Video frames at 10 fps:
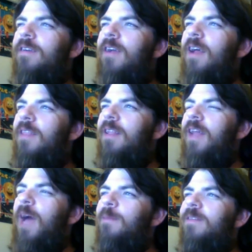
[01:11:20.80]
and then I'm
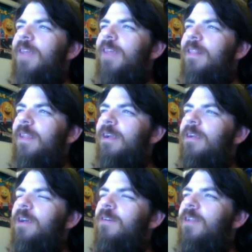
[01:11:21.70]
standing there going
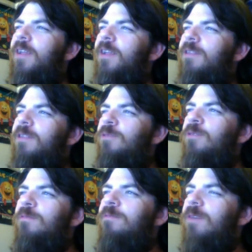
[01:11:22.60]
like, "Don't you
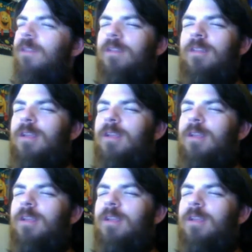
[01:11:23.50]
fuck this up."